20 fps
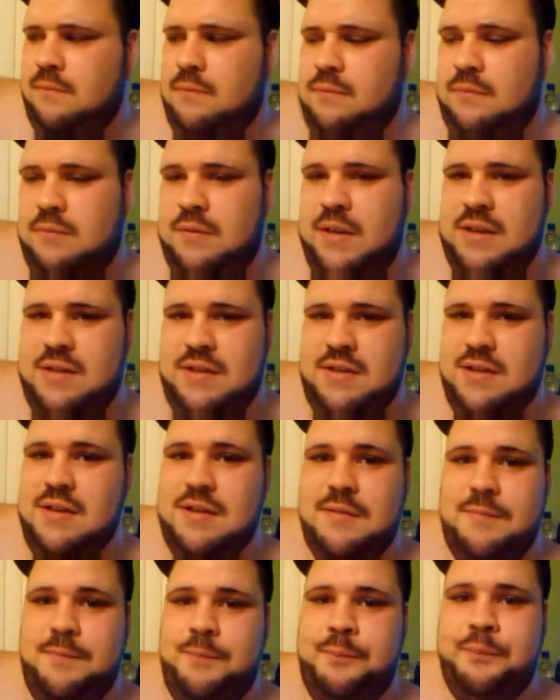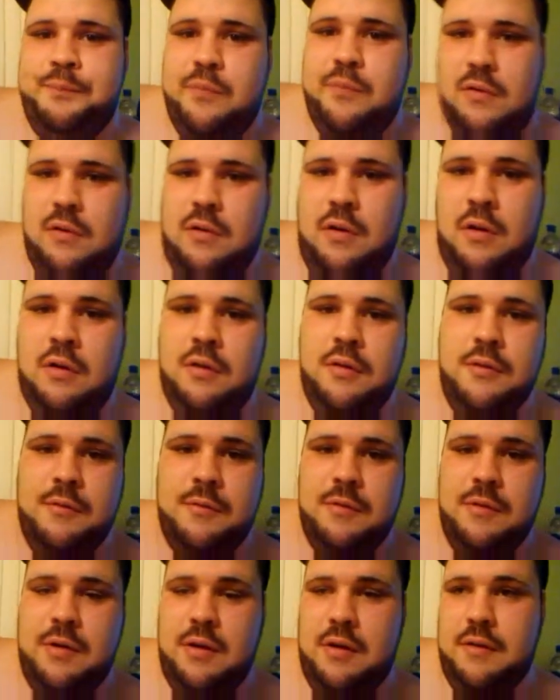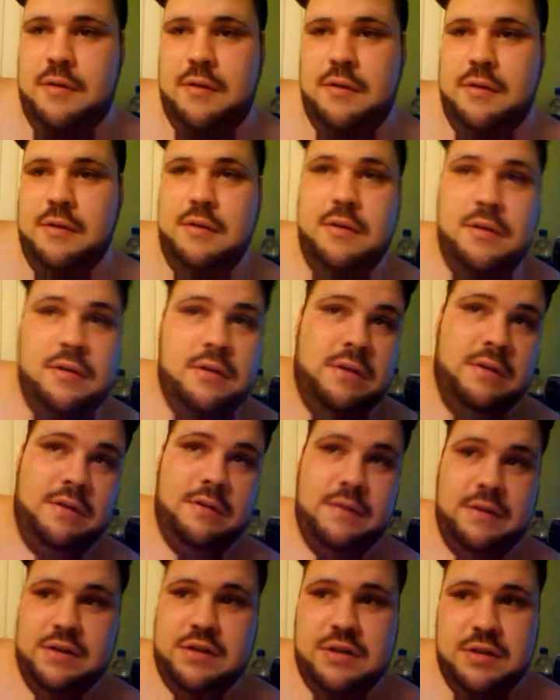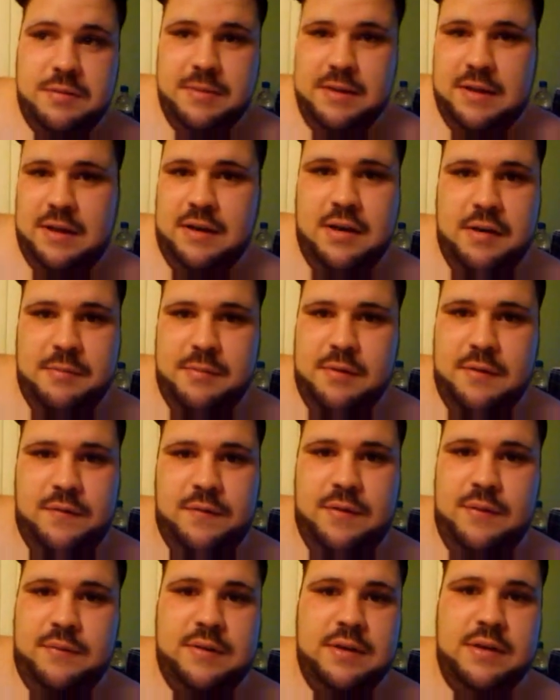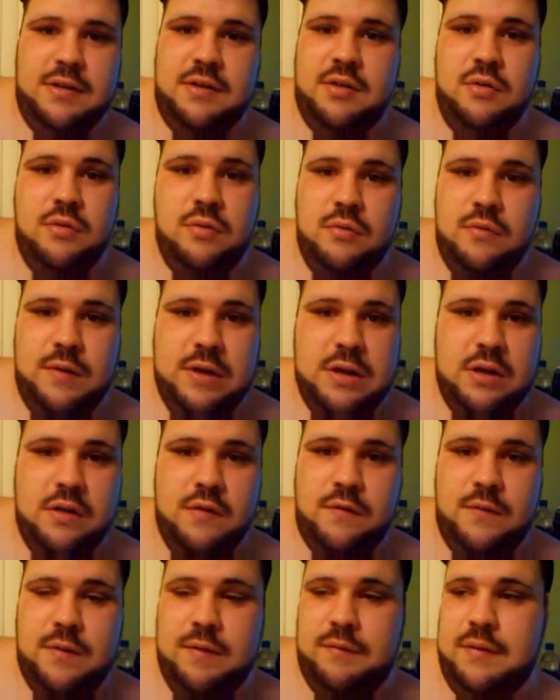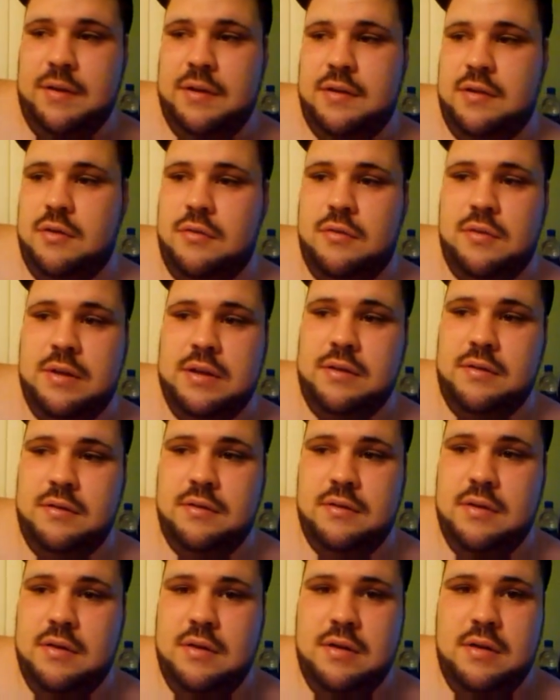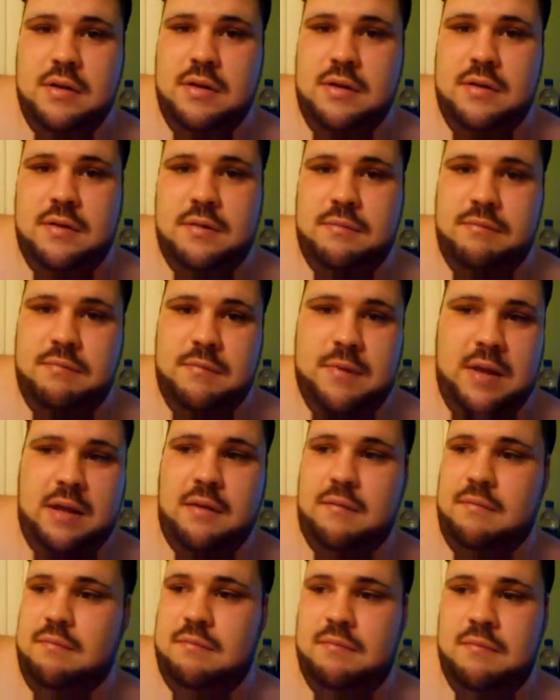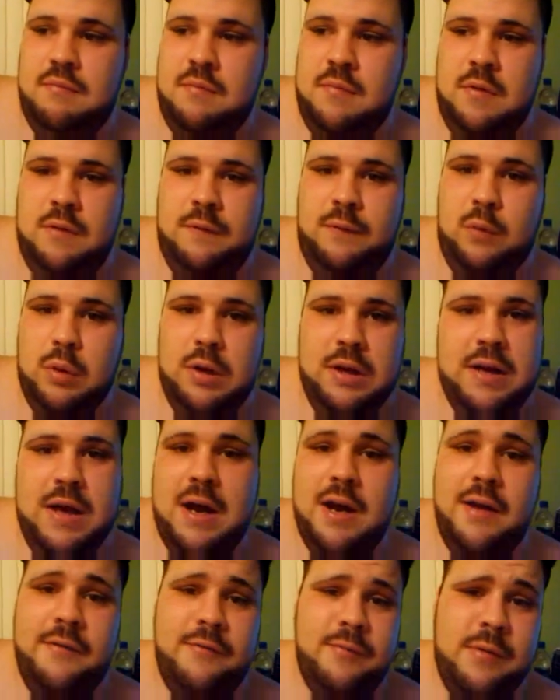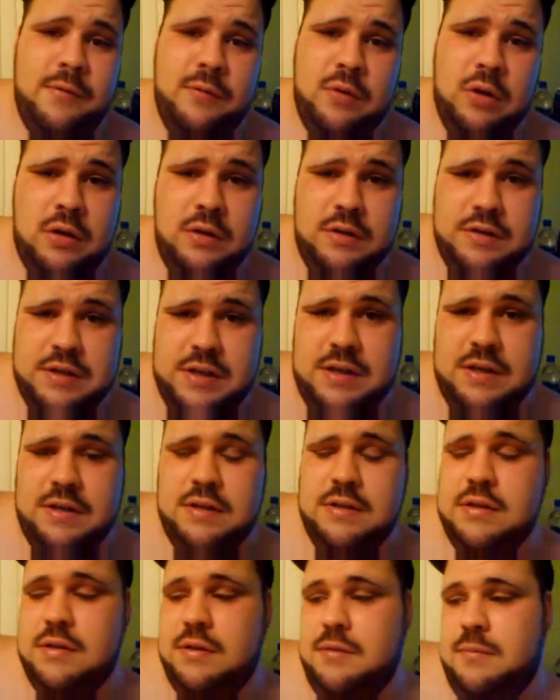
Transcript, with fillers: That's it. All the other... This should be like number 52, video 52. It like 49 of them are vlogs, I guess.